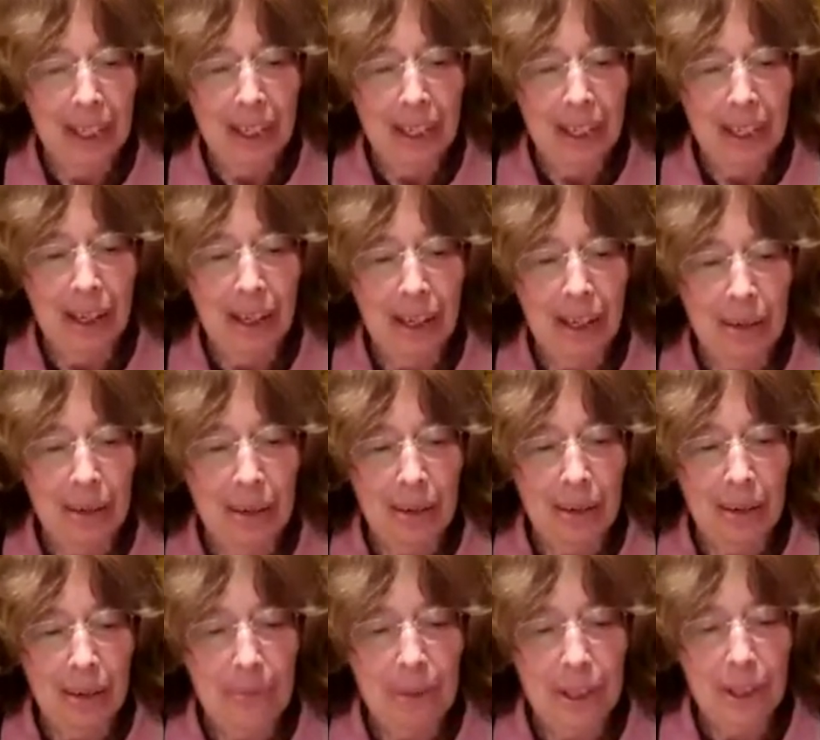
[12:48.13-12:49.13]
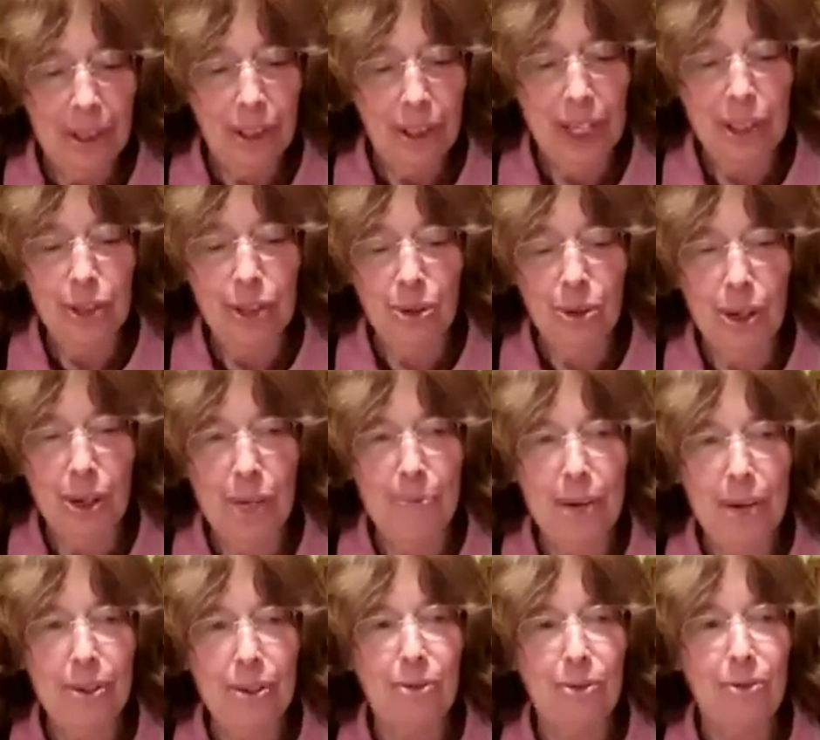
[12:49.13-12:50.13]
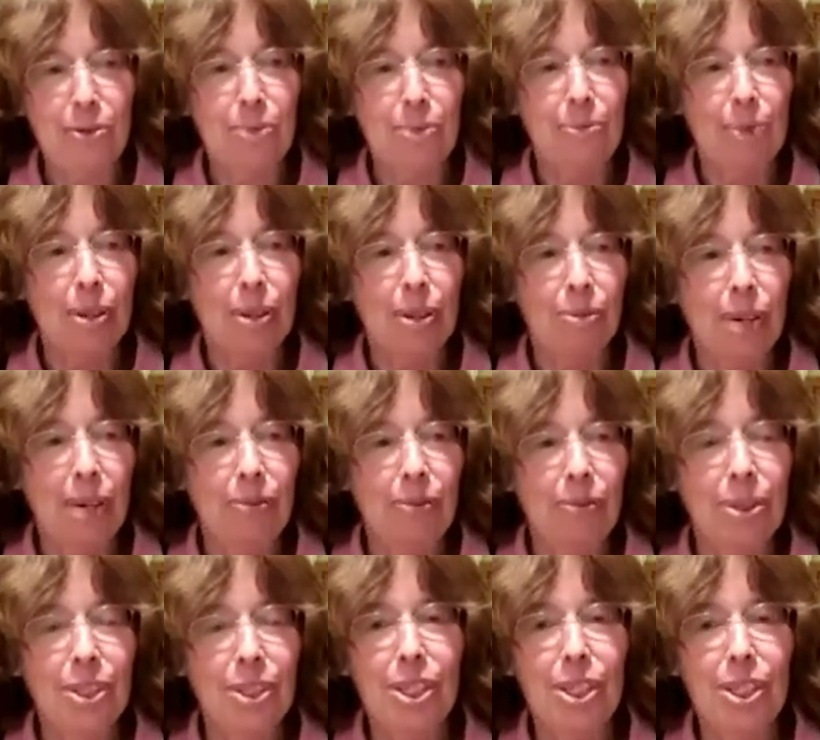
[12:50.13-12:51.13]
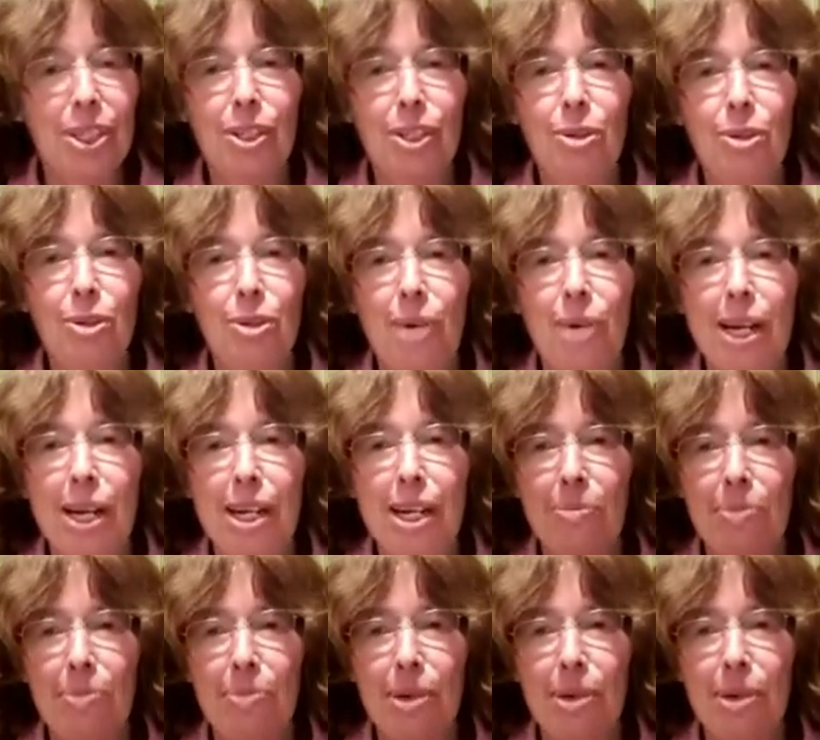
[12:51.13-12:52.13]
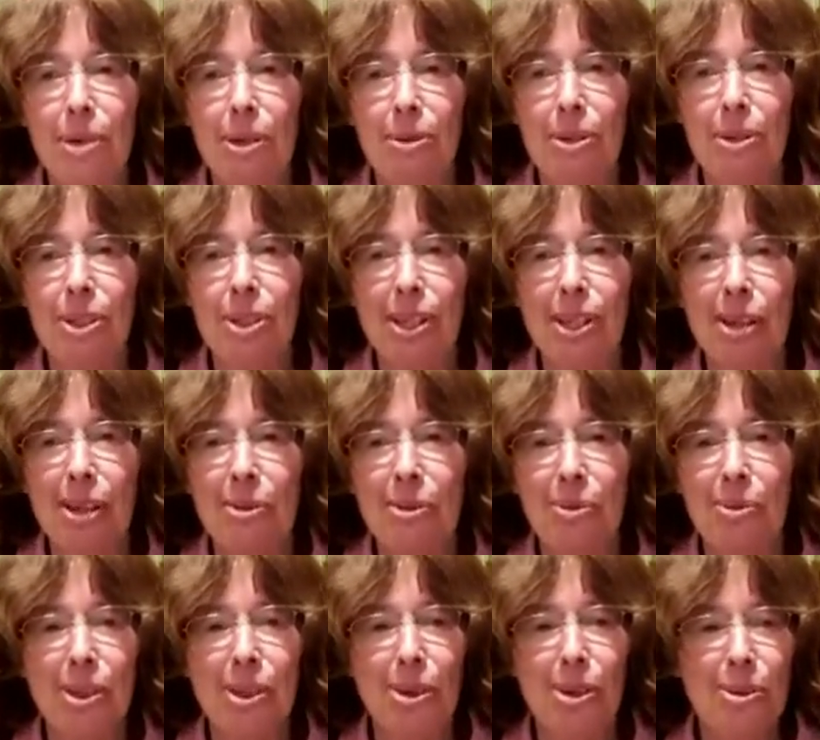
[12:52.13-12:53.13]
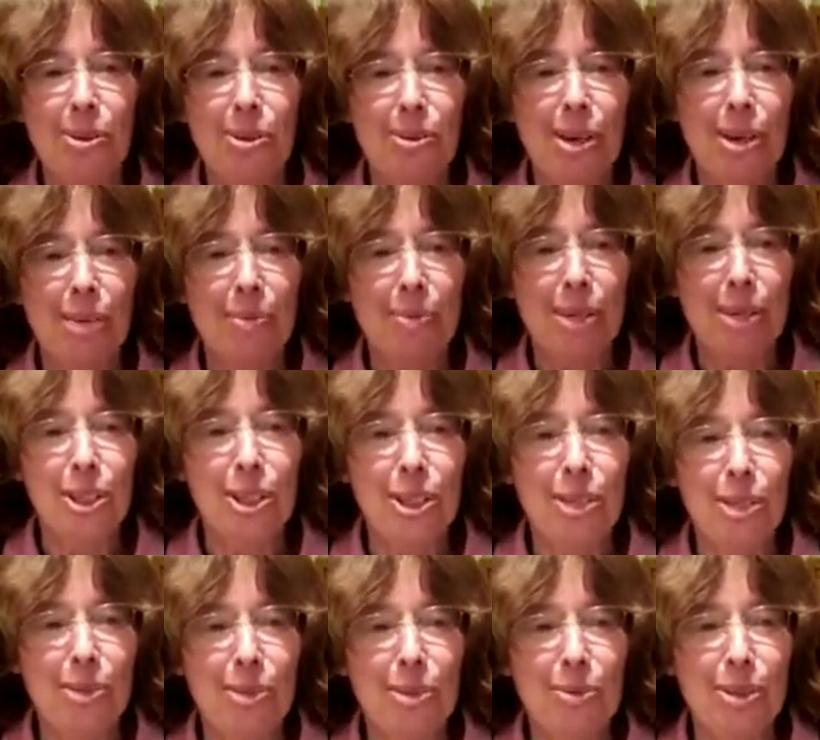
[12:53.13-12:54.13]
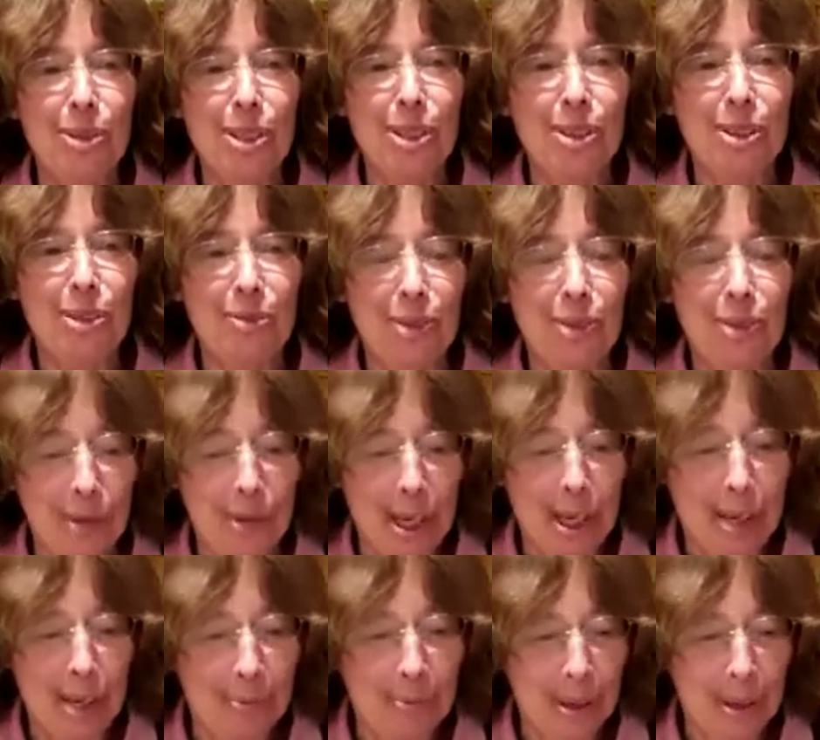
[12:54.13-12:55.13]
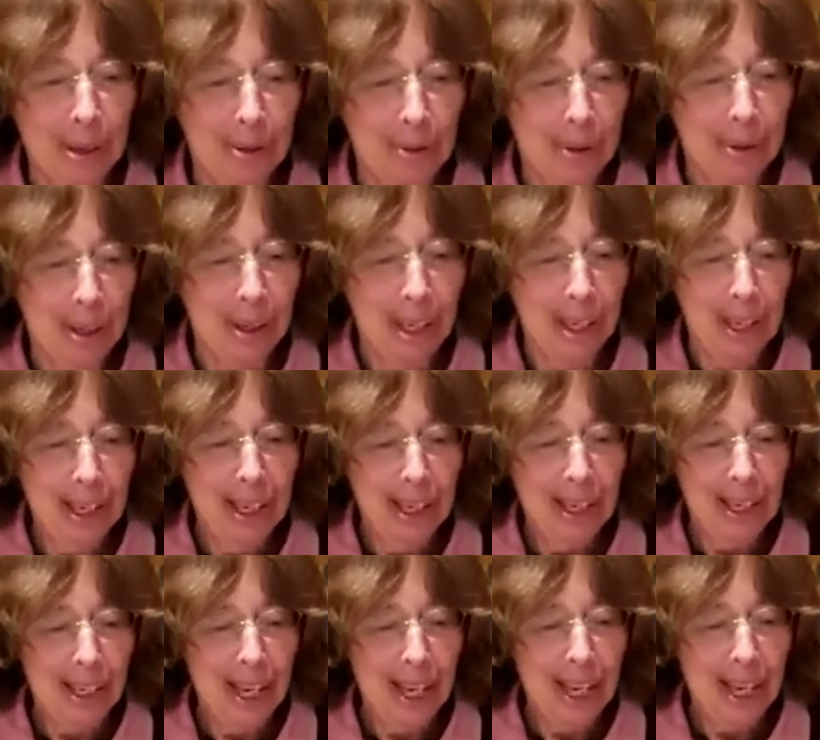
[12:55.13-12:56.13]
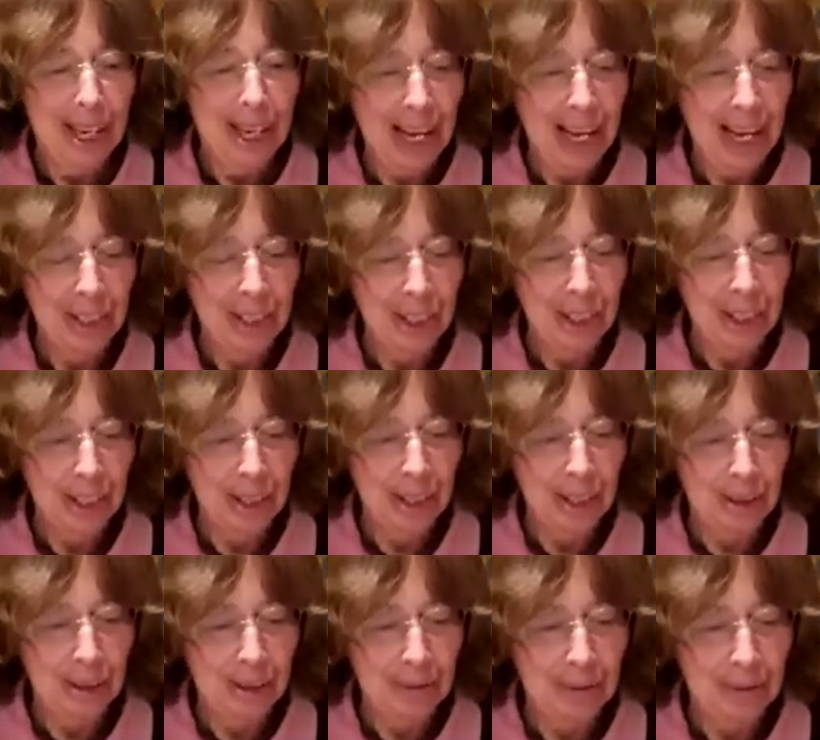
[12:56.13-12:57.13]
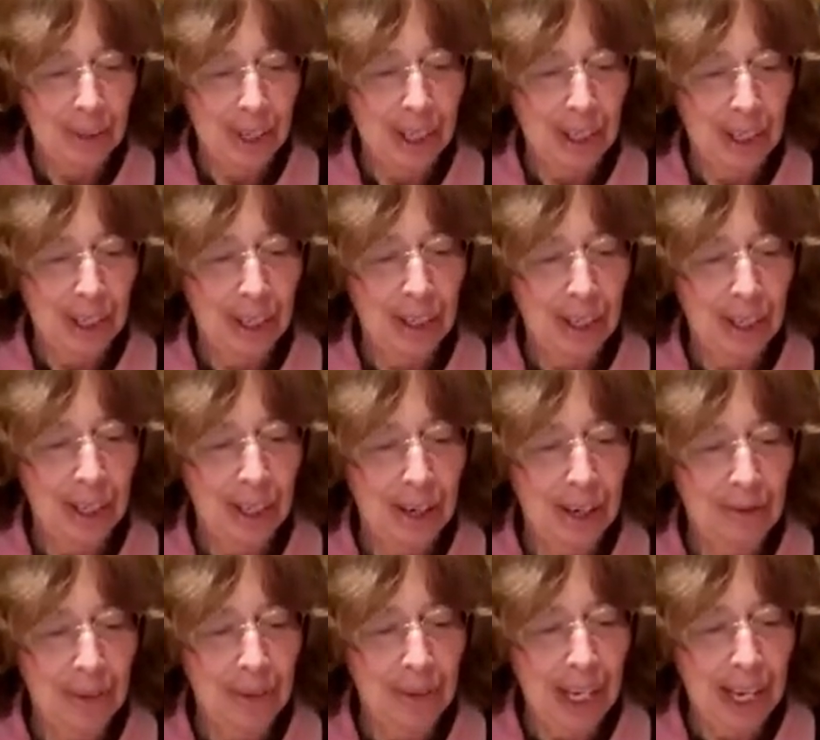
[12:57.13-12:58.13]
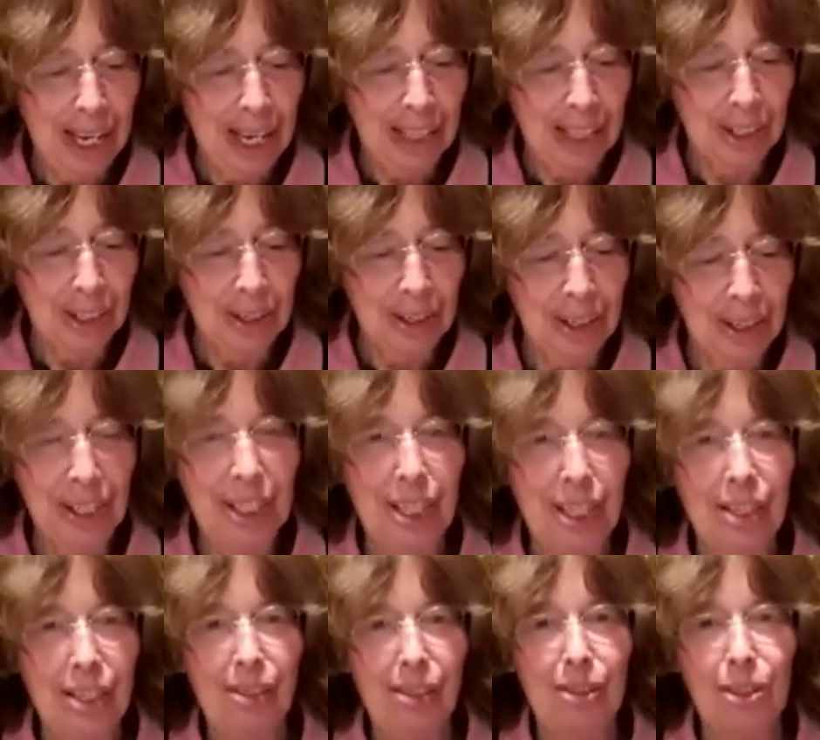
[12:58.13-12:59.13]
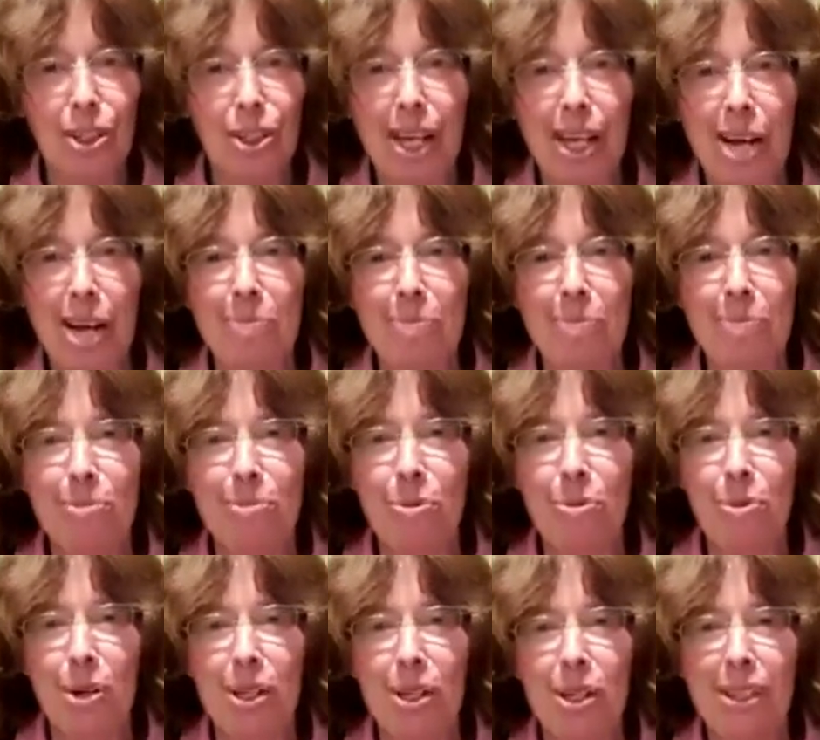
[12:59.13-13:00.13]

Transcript: So let's talk about different references to rainbows, now that we know that Rabbi Shimon was a living rainbow. Yeheskel, the Navi Yeheskel, Ezekiel, chapter 1,